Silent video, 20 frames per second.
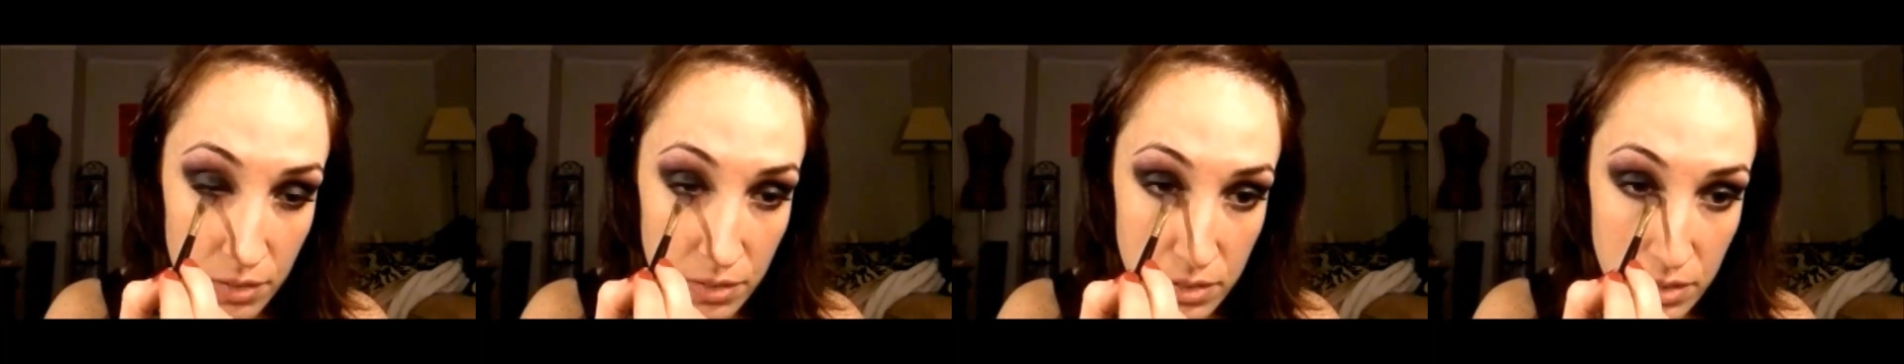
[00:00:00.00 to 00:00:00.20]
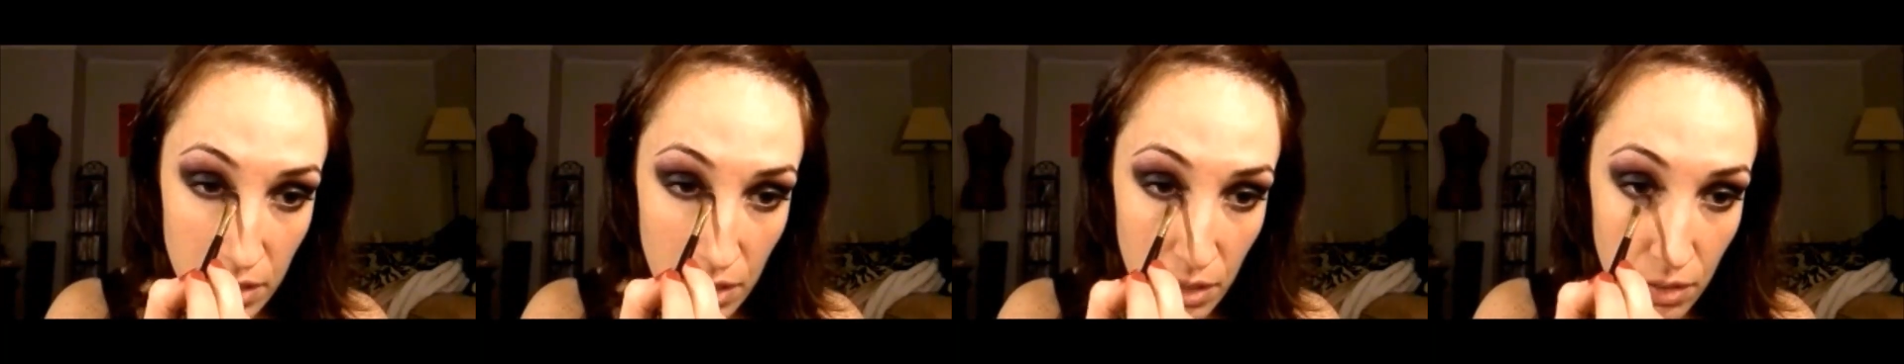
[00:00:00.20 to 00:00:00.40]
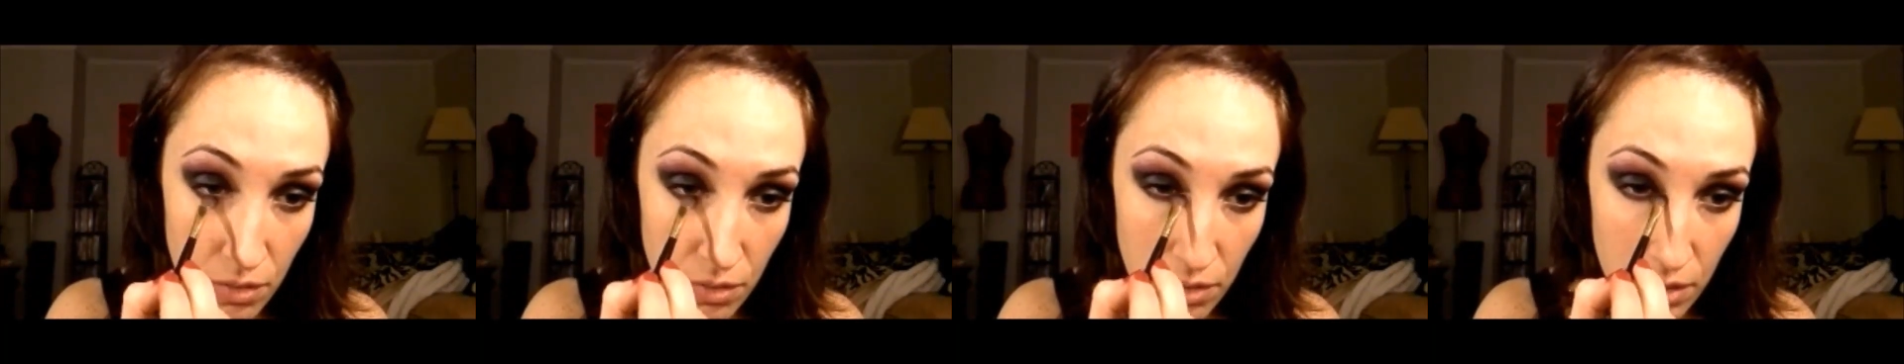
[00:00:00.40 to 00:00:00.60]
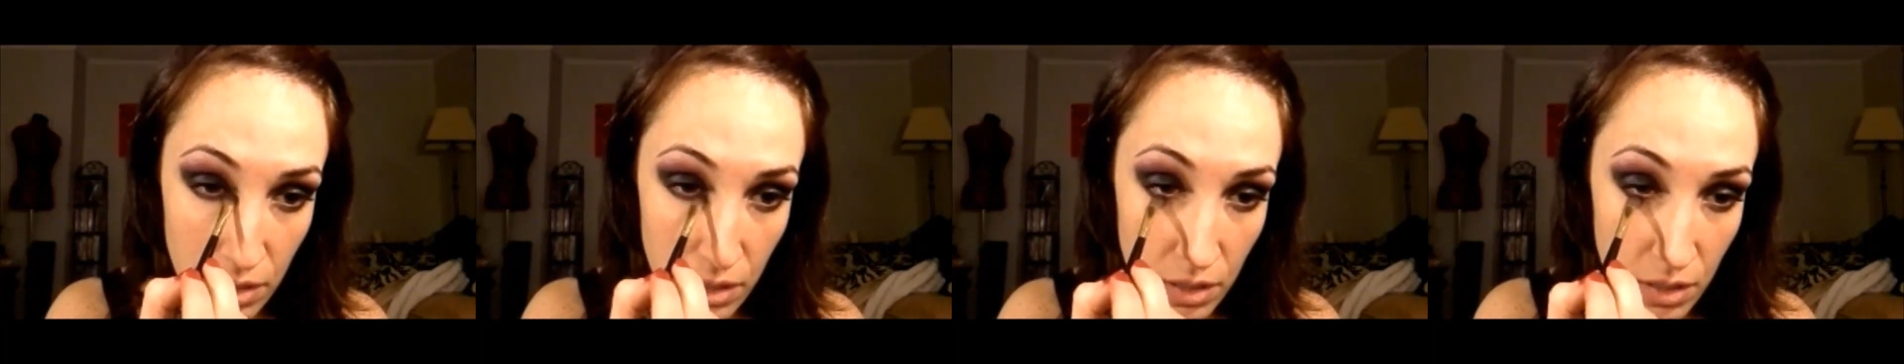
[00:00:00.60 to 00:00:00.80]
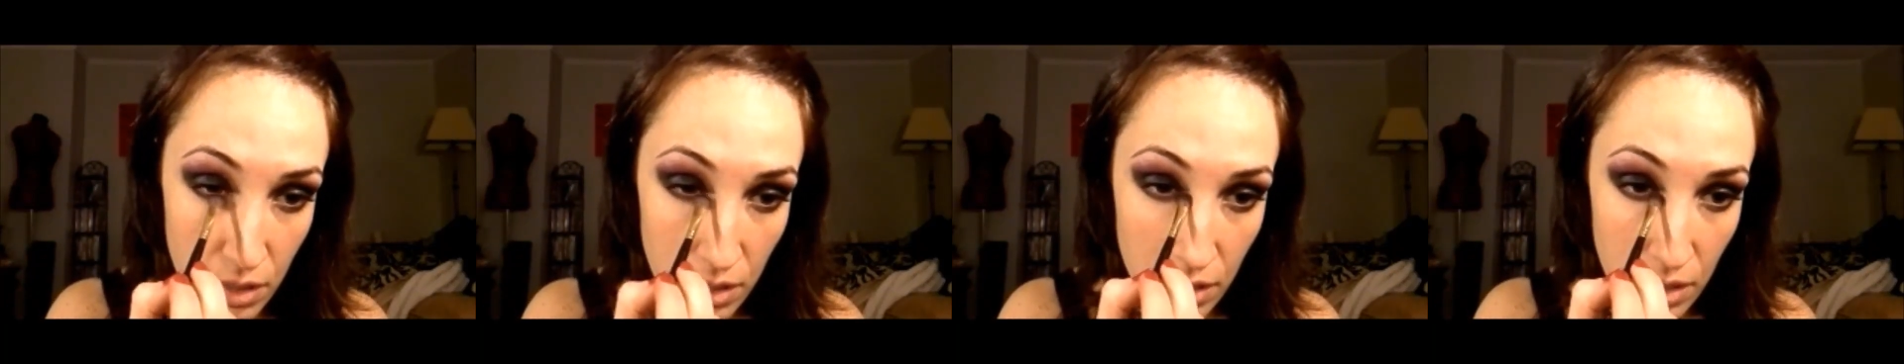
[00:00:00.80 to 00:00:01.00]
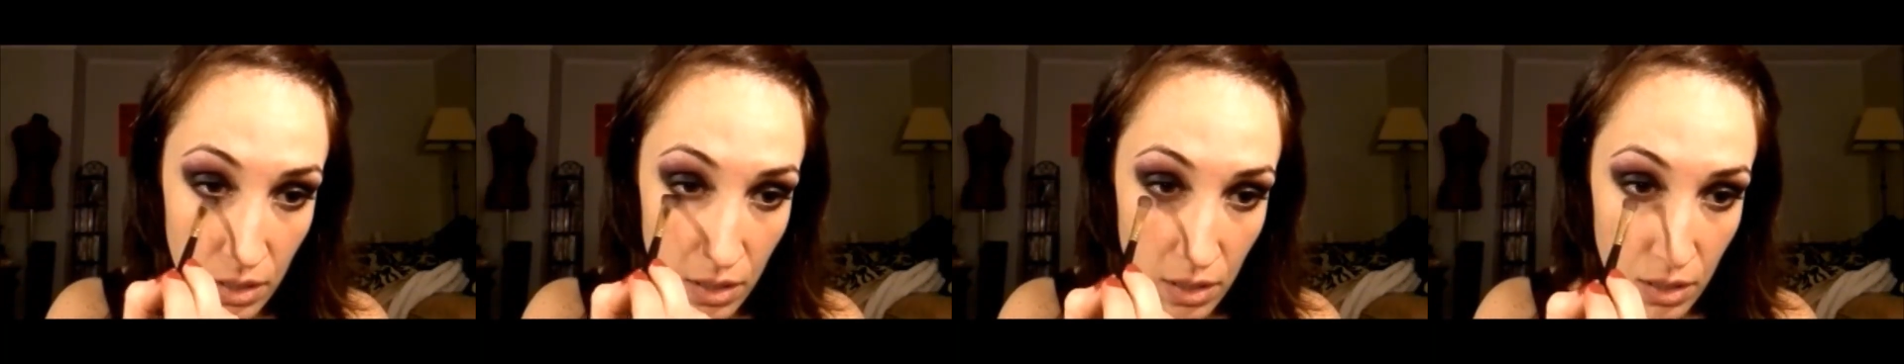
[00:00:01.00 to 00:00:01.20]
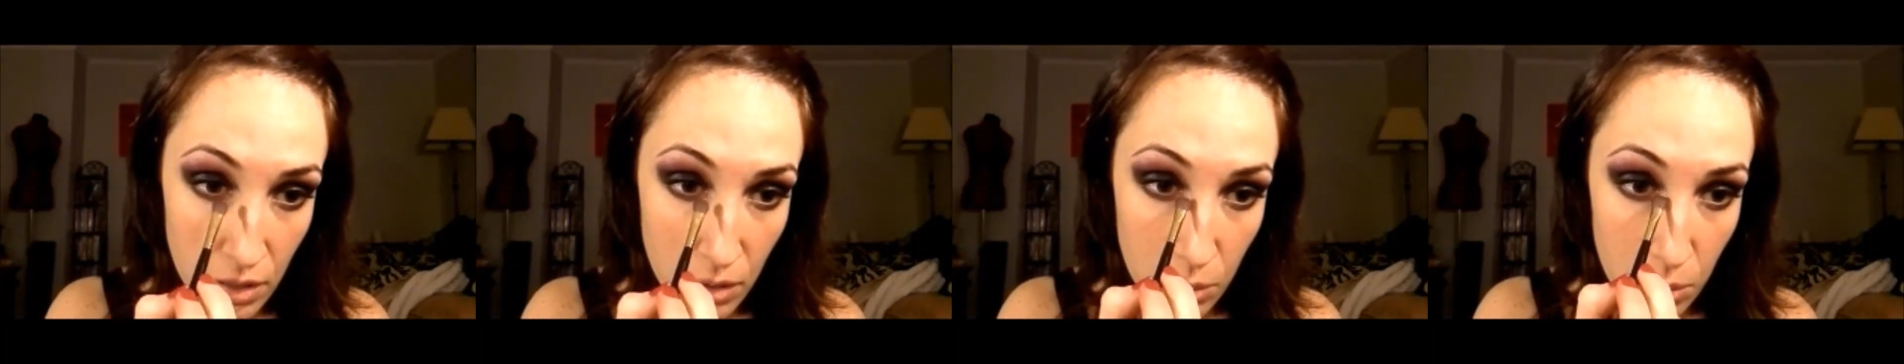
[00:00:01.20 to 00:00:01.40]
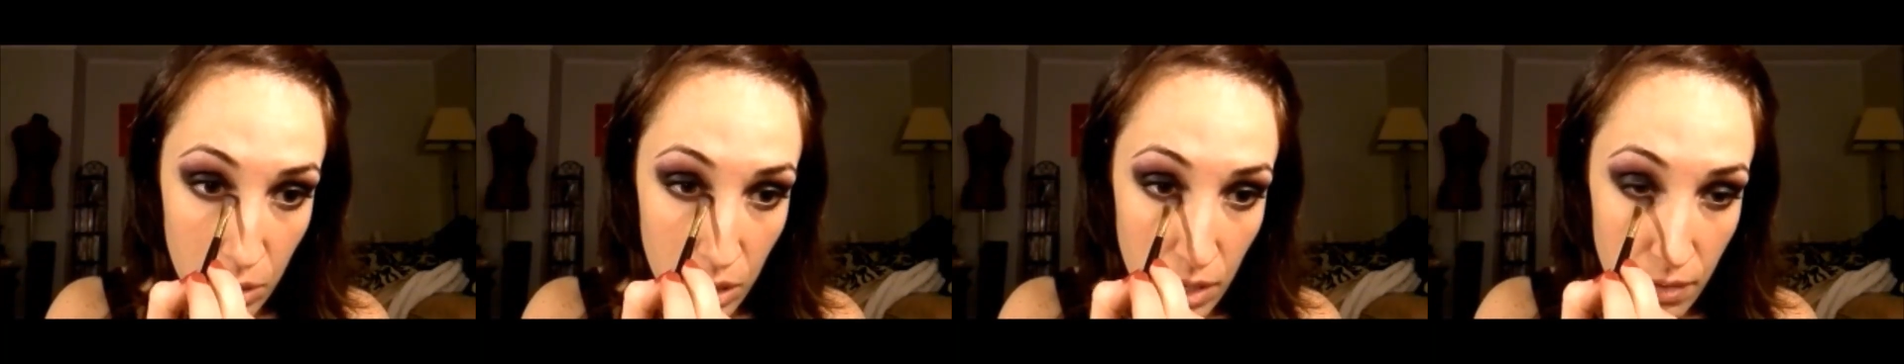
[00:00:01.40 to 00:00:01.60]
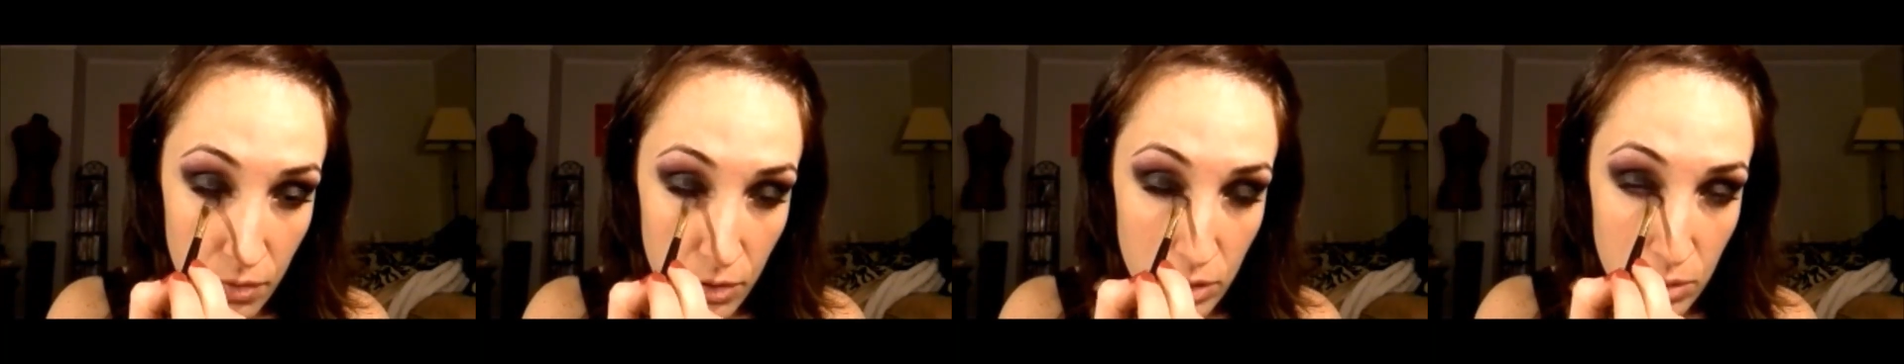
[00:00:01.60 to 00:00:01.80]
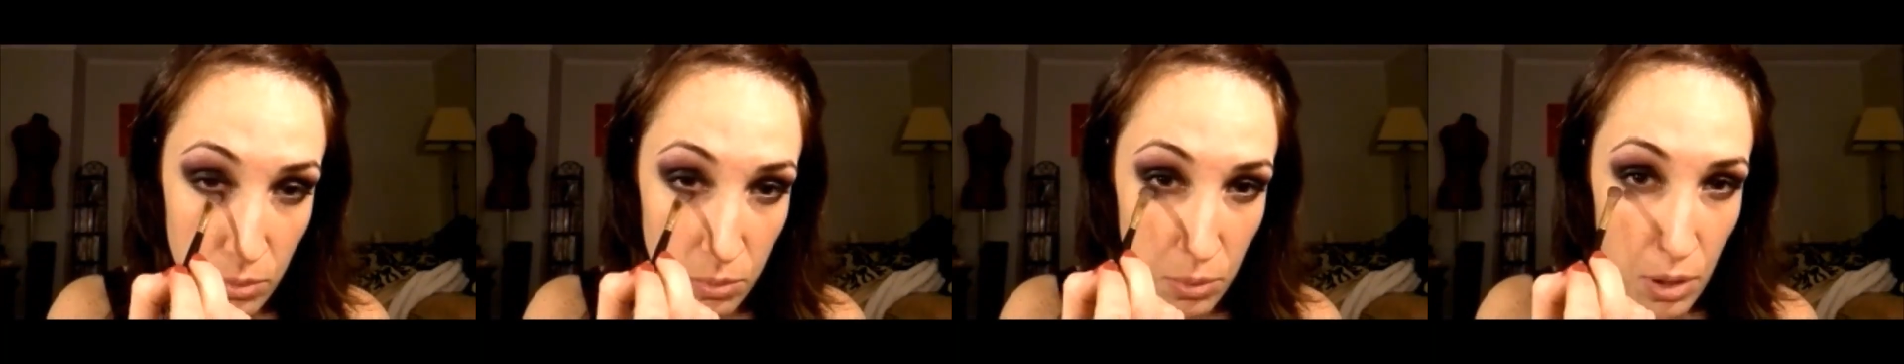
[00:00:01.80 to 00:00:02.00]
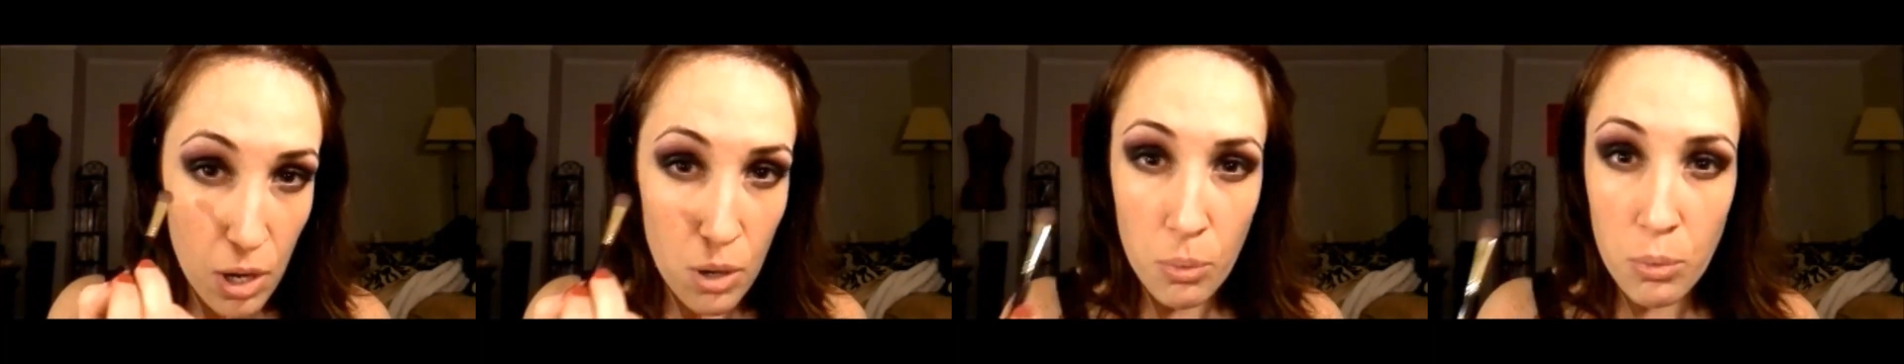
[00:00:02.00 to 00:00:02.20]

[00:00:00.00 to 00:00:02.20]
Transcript: So whatever,